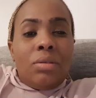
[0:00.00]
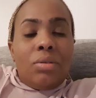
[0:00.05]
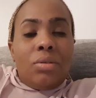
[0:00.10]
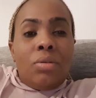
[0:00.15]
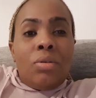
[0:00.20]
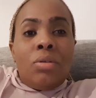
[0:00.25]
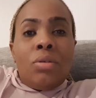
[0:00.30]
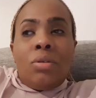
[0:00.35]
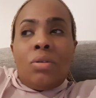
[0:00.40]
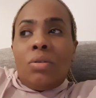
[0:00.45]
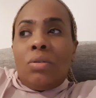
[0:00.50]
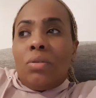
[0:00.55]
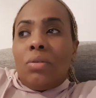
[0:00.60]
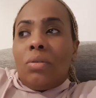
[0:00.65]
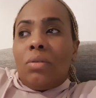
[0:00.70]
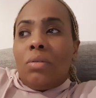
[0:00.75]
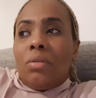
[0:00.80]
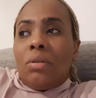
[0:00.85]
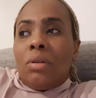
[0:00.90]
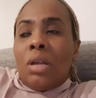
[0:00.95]
Oh,
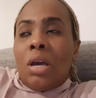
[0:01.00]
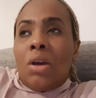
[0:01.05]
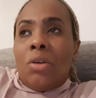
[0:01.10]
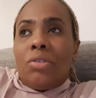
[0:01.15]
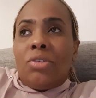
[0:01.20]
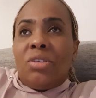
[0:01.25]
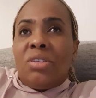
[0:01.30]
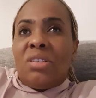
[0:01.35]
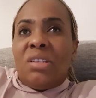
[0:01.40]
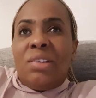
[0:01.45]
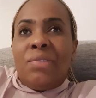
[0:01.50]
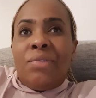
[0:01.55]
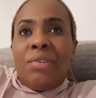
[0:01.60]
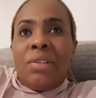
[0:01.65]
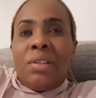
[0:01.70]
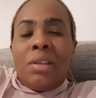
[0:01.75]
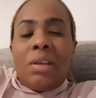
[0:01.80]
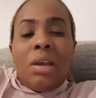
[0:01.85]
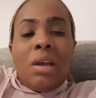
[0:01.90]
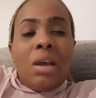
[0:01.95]
now she's
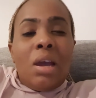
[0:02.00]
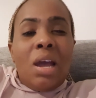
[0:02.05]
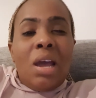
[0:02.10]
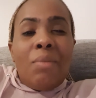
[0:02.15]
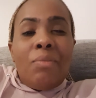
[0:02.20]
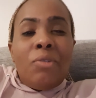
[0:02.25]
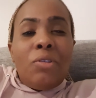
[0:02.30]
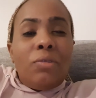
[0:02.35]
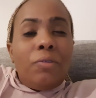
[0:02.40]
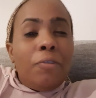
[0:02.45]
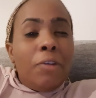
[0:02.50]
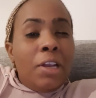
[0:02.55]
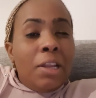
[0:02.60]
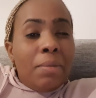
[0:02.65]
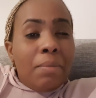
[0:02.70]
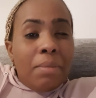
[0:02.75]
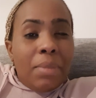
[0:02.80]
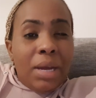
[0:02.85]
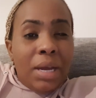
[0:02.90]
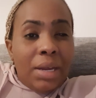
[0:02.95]
living. I'm not
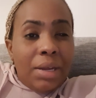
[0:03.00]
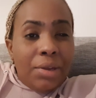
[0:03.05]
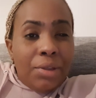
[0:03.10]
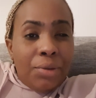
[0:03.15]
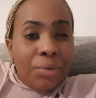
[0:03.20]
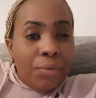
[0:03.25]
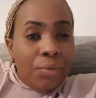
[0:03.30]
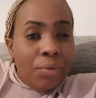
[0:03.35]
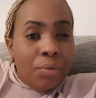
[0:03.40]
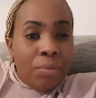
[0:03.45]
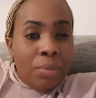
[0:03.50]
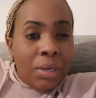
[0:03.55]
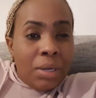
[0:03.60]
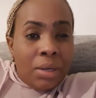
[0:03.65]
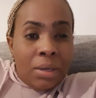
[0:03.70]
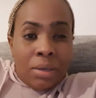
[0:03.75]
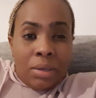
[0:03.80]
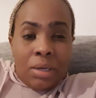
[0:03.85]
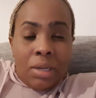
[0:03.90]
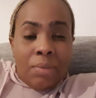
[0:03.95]
feeling bad, you
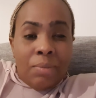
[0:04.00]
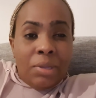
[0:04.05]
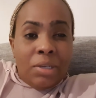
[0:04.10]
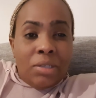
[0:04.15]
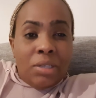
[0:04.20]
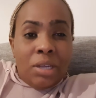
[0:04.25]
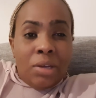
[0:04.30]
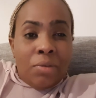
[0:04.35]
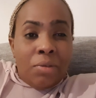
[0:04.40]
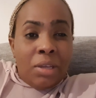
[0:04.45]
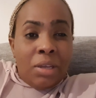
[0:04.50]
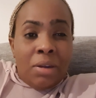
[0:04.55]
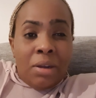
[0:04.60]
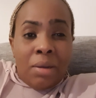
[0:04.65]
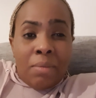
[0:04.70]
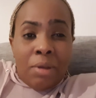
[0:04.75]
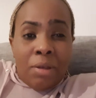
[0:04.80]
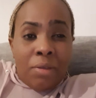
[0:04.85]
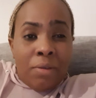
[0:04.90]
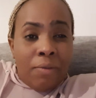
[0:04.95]
woman. Let me tell you, the
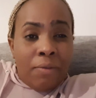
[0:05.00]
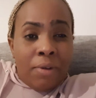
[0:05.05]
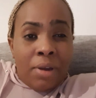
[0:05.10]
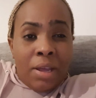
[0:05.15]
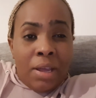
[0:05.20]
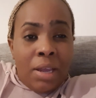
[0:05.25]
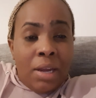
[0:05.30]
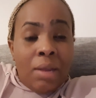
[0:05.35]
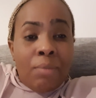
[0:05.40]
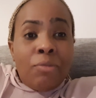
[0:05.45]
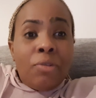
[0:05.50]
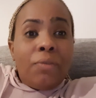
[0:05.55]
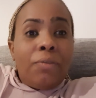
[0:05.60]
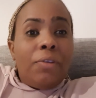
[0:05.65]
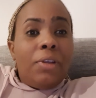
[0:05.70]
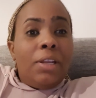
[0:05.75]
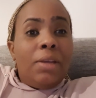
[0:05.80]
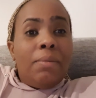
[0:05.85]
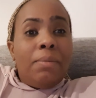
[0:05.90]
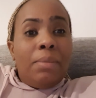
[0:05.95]
grandmother of Ryan, I'm not
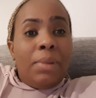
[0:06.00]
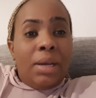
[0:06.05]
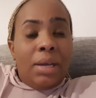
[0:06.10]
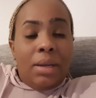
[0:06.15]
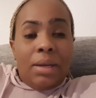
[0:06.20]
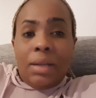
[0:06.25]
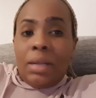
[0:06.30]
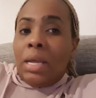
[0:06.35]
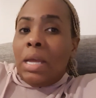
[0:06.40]
feeling bad.